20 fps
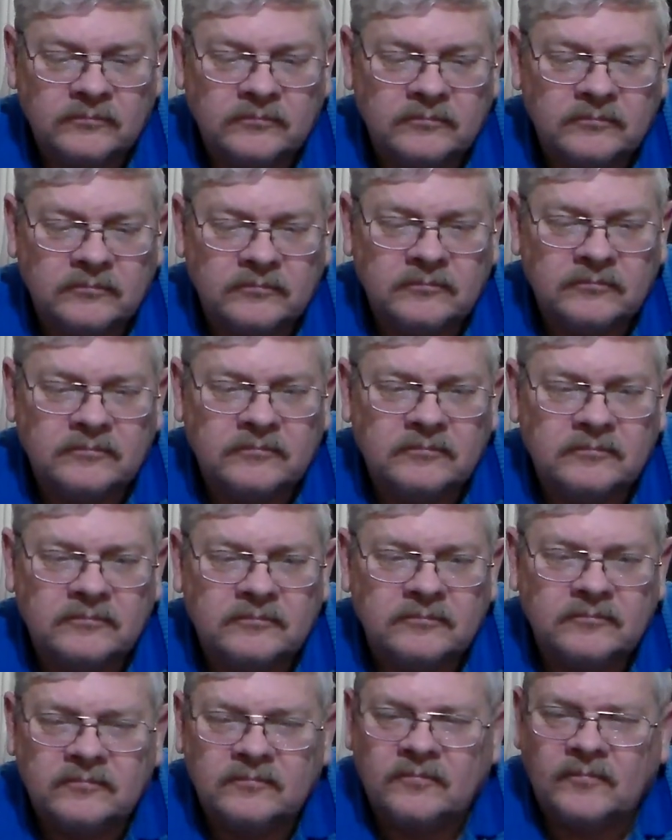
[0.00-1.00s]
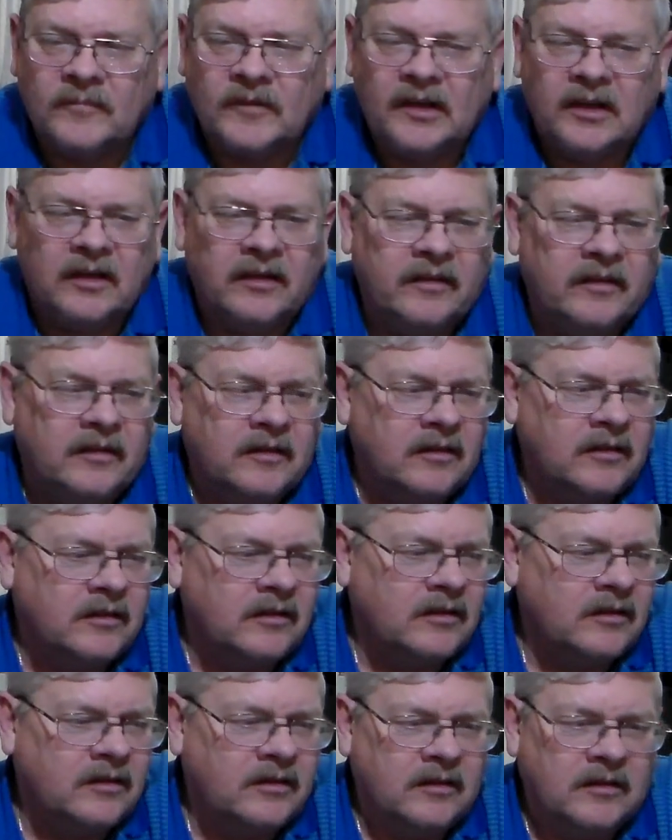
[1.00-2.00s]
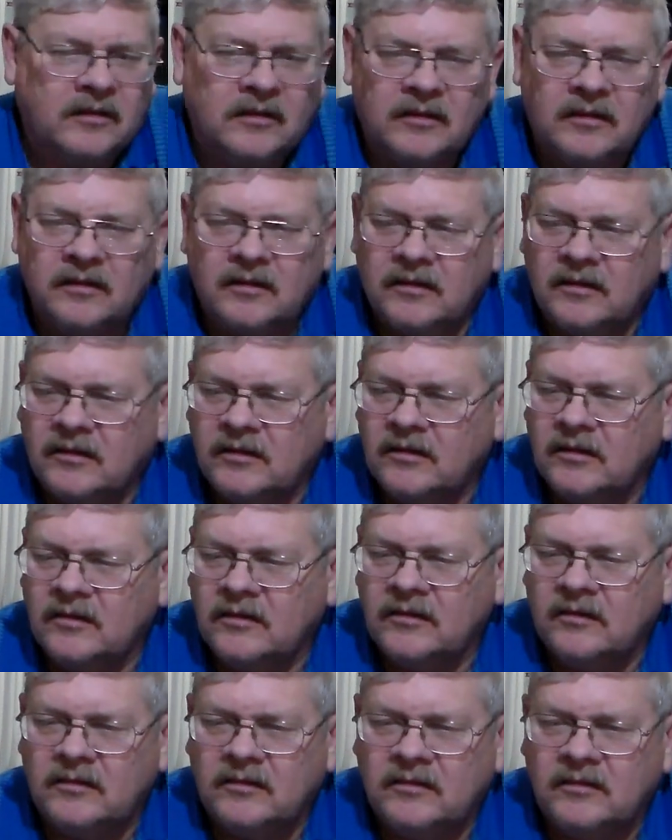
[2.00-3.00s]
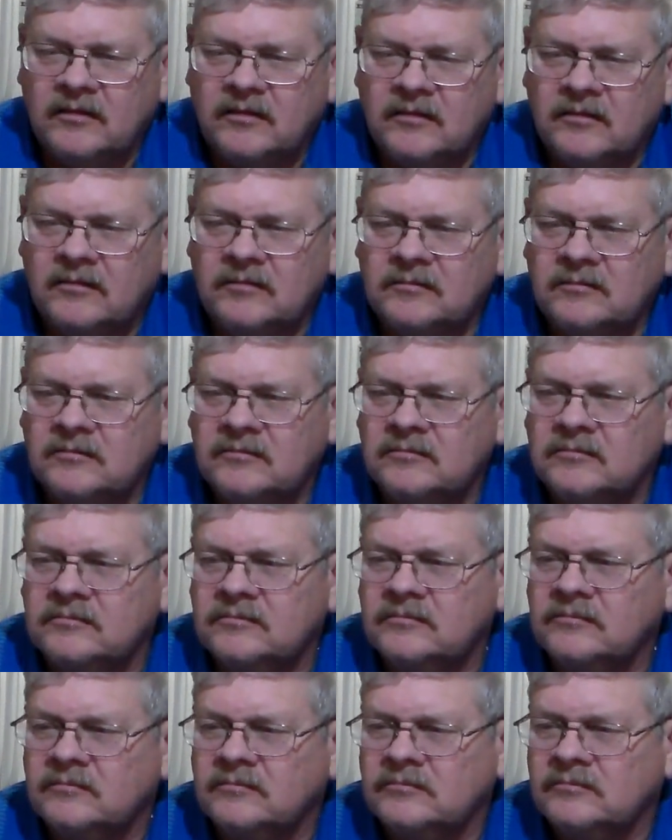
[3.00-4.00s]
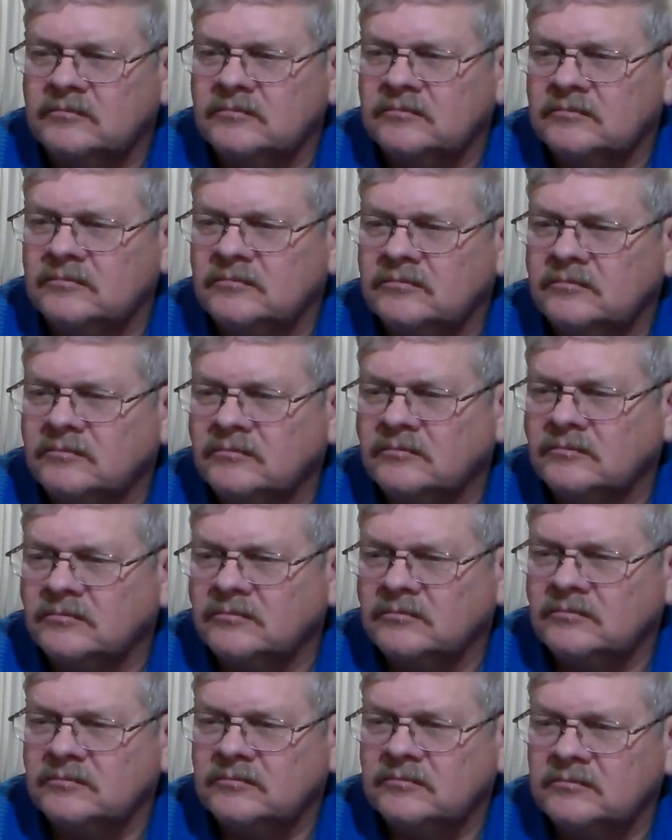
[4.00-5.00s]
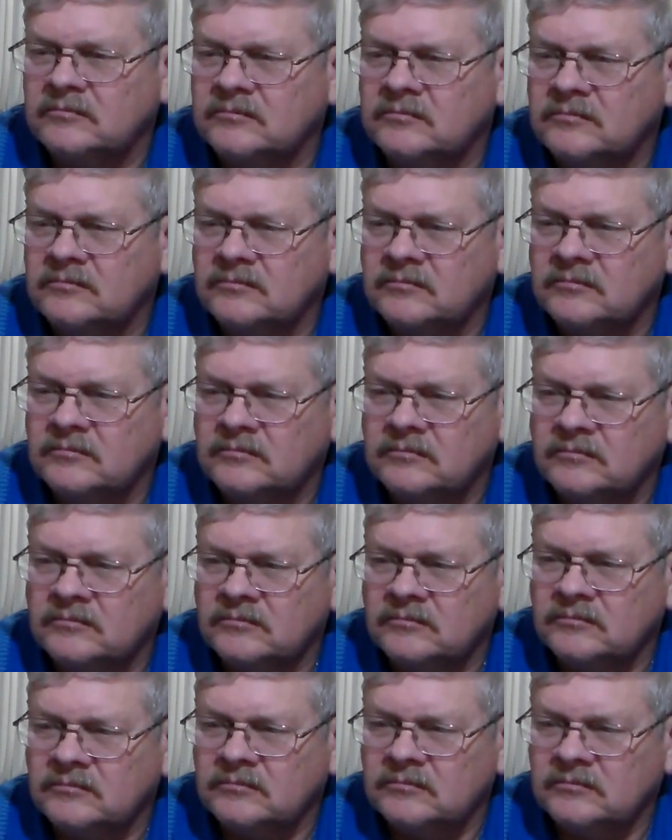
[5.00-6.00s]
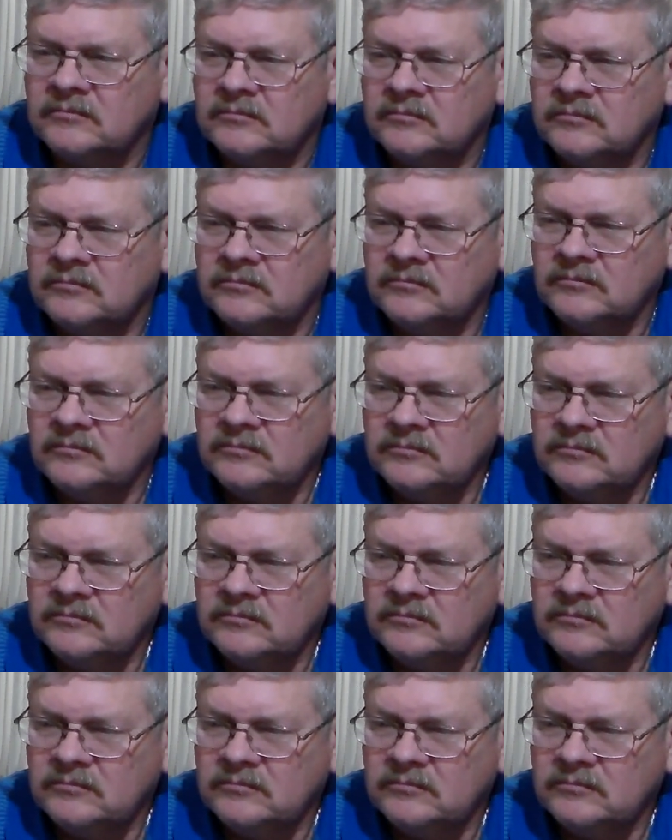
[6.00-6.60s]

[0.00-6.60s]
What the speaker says: (not speaking)